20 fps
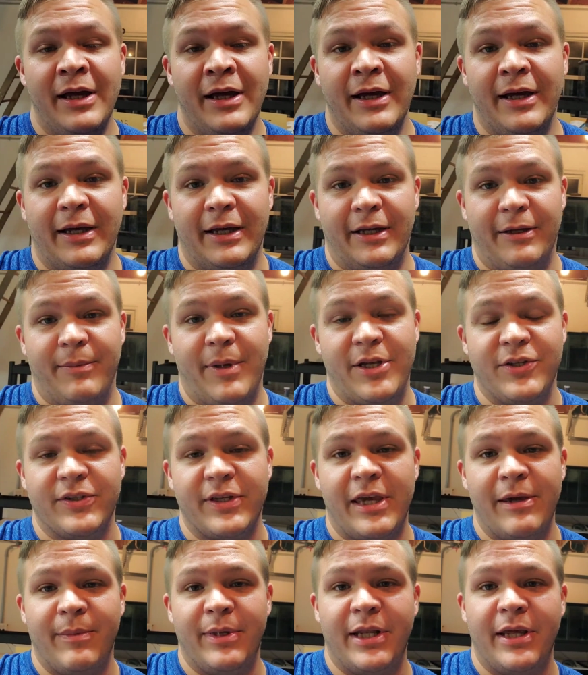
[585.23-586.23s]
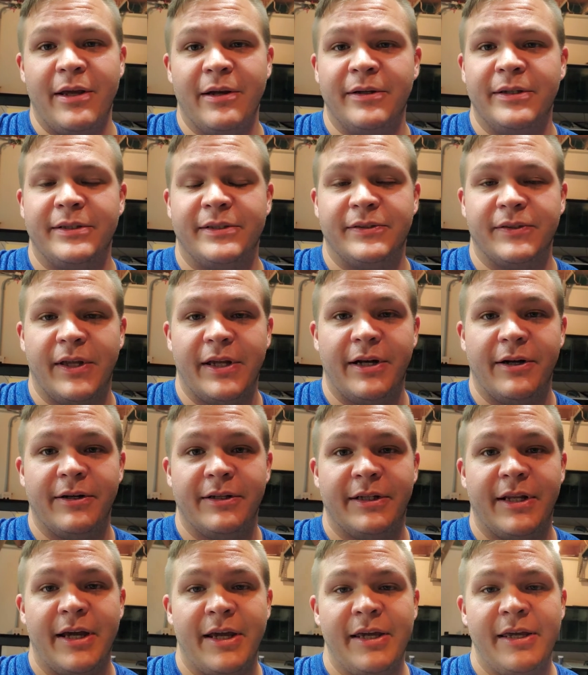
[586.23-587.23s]
I just came in here, it's later
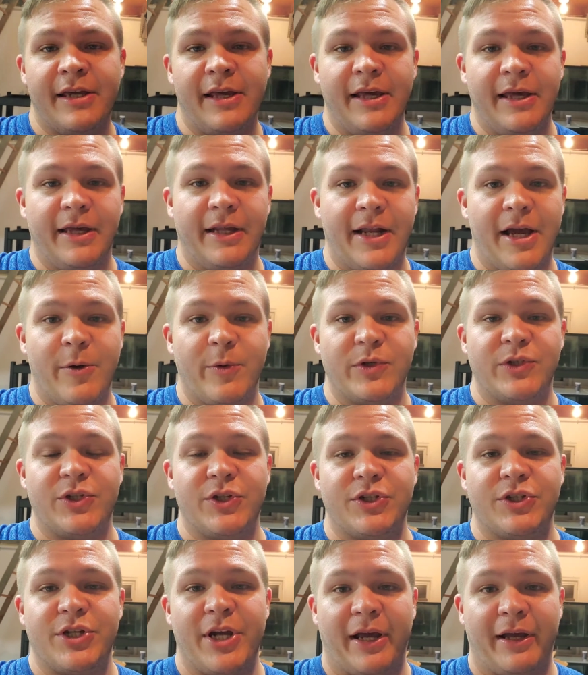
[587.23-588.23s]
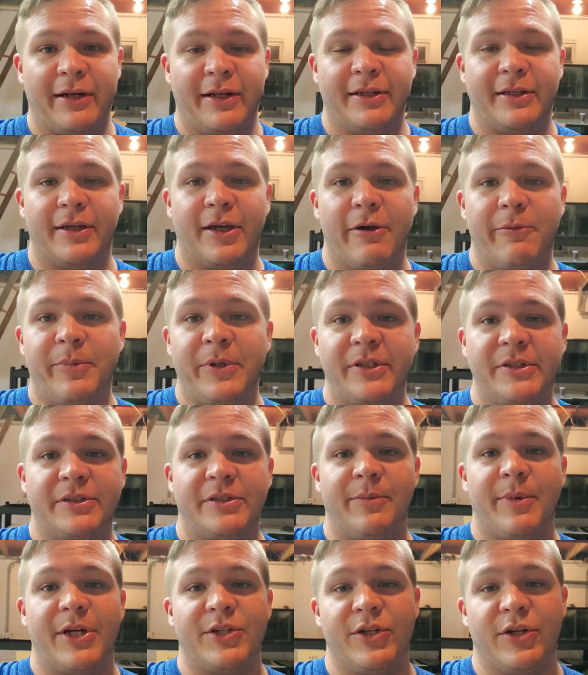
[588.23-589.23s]
at night, and I was just checking on the guppies
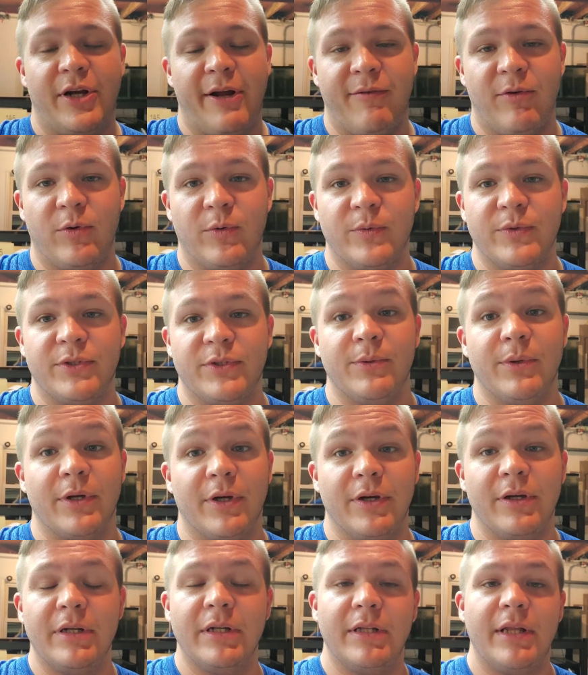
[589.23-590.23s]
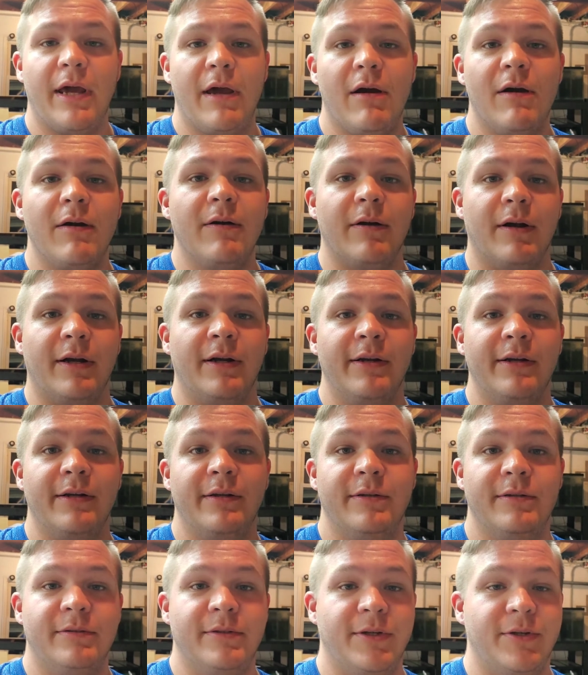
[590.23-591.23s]
to make sure everyone was doing good, and they are.
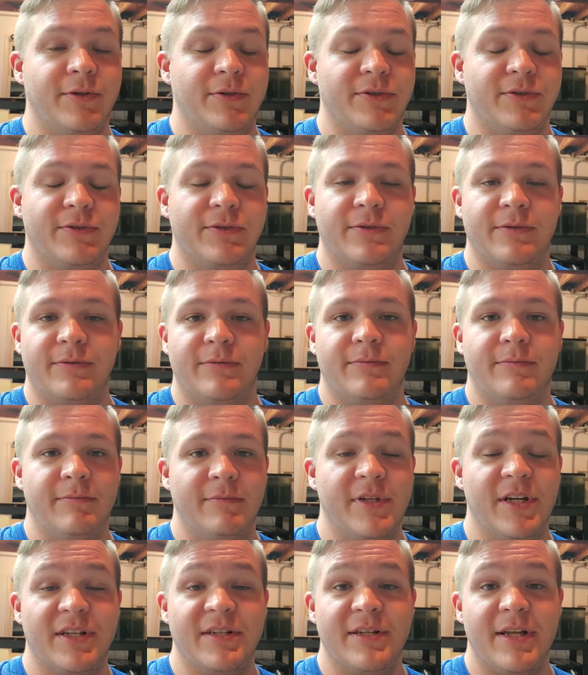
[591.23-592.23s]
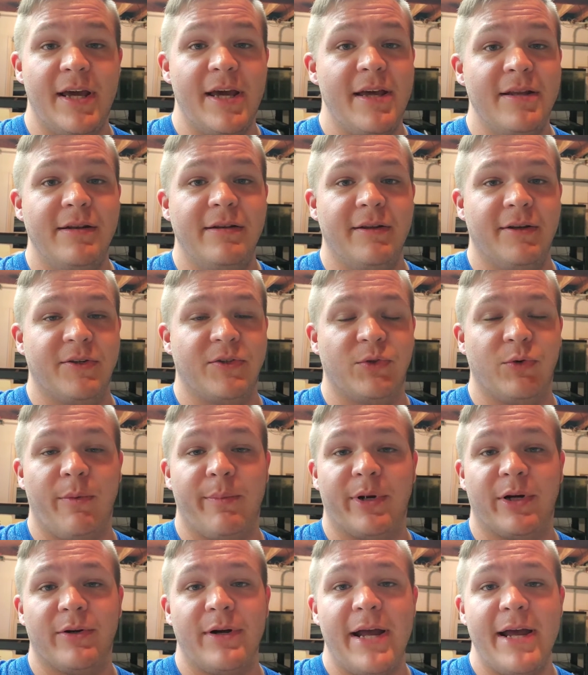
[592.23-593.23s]
There's none dead, they're
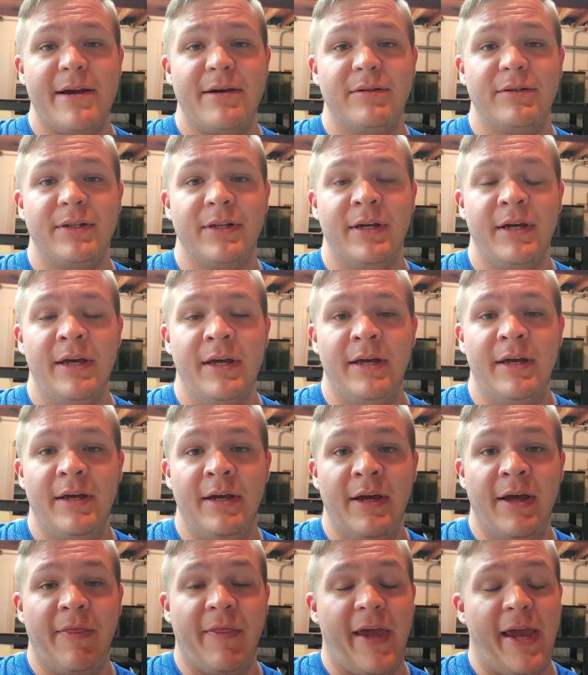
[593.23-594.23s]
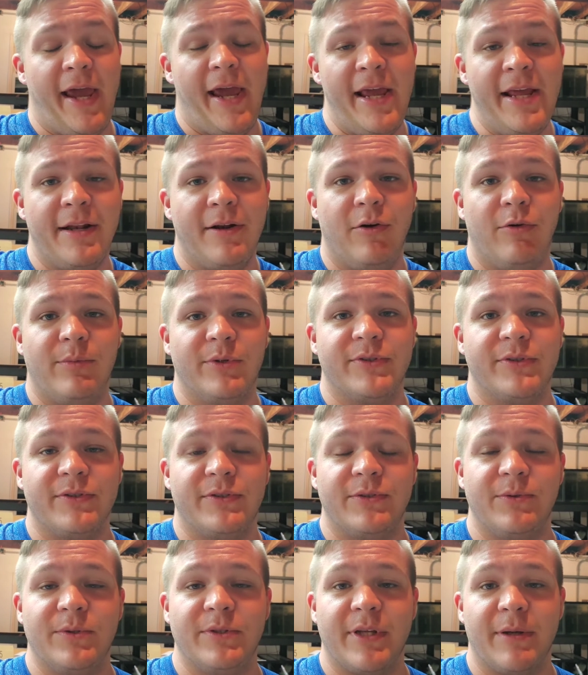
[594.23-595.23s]
swimming around. they ate almost as
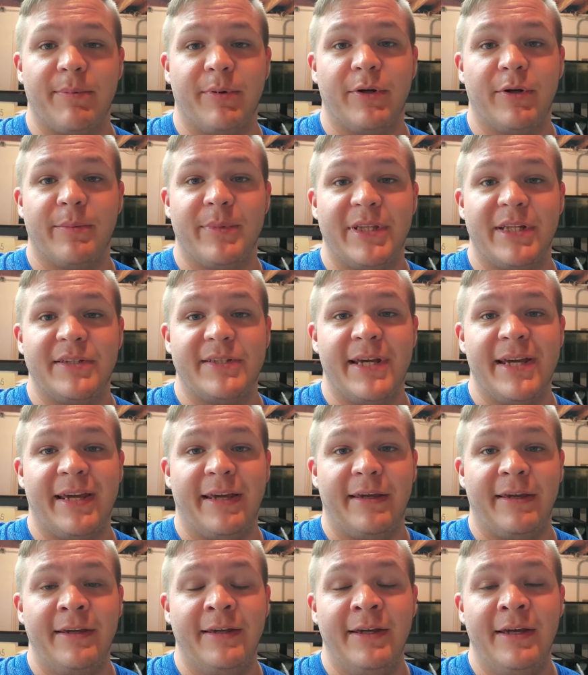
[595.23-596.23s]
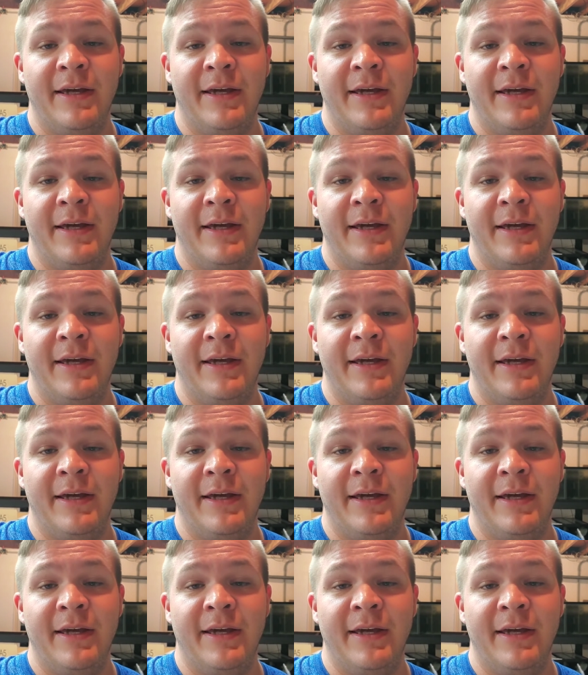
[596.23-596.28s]
soon as I put them in the tank.